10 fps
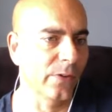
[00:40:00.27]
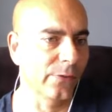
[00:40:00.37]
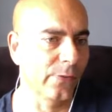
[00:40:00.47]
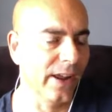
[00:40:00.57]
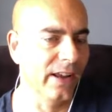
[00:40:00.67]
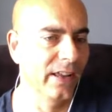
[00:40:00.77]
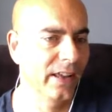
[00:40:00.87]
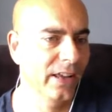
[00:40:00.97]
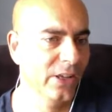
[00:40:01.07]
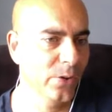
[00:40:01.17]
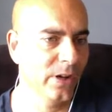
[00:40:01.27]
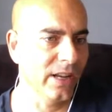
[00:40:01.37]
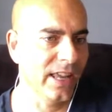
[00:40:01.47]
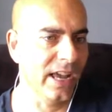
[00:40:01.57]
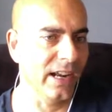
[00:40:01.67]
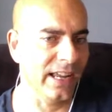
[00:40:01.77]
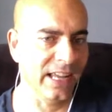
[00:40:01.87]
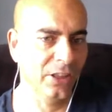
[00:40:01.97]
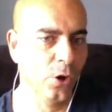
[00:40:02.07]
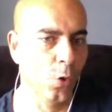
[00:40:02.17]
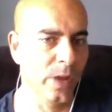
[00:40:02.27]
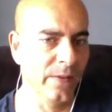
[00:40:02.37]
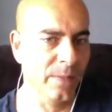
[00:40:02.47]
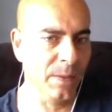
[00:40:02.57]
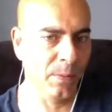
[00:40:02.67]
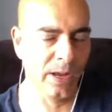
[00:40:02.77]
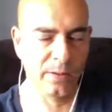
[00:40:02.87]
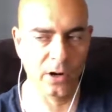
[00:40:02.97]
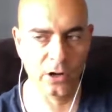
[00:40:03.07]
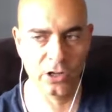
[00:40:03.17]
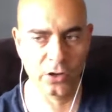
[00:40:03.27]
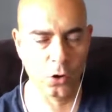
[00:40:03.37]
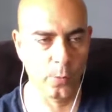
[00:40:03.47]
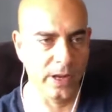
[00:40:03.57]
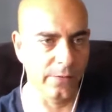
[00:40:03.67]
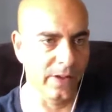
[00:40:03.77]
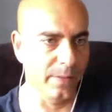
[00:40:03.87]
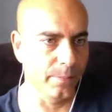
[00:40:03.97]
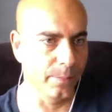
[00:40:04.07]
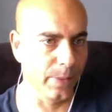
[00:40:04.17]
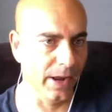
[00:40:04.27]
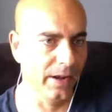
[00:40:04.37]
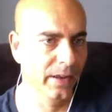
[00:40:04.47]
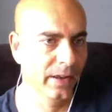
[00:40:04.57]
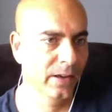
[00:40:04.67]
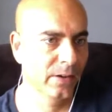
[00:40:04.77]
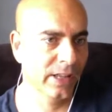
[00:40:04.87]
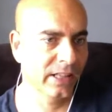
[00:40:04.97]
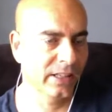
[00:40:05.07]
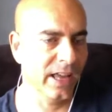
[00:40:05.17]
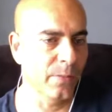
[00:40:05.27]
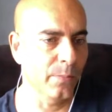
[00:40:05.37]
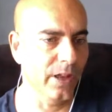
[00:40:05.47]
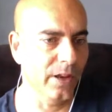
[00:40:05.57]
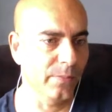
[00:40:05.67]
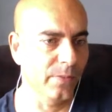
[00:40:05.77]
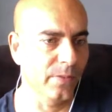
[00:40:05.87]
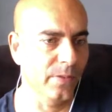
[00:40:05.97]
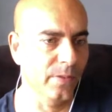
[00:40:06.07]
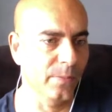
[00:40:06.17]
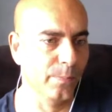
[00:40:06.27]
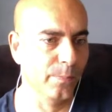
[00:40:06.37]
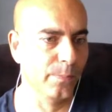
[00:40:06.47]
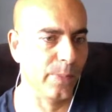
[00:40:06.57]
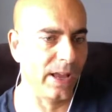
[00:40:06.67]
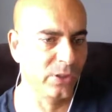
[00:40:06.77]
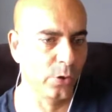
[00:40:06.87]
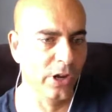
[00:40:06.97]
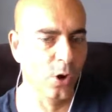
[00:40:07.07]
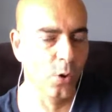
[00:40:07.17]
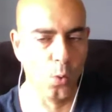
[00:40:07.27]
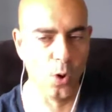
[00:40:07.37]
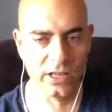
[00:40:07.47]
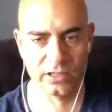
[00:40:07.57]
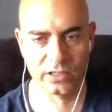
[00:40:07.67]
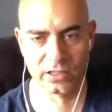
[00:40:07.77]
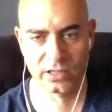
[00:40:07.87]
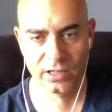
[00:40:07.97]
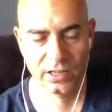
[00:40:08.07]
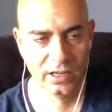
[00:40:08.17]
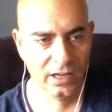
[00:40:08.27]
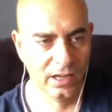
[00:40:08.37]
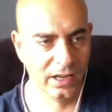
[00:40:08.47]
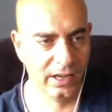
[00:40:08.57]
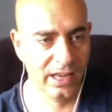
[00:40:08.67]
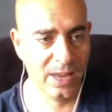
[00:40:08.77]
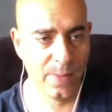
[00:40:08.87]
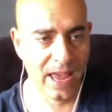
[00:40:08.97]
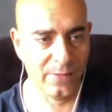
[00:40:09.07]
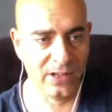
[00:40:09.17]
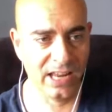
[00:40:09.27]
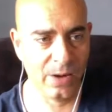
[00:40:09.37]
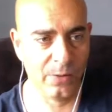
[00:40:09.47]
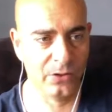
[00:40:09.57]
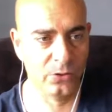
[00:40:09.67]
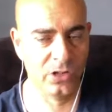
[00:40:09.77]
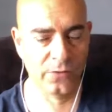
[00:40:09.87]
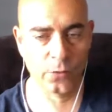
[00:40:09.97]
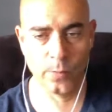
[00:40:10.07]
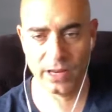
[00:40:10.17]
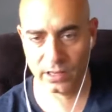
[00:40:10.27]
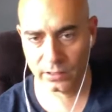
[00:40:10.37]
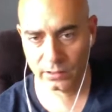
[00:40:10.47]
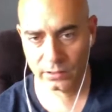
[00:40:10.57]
fight you can get. I get the co-main event. People might argue the co-main event, but we'll get to that in a bit. Pantoja wins. He may have a date with Jussier Formiga.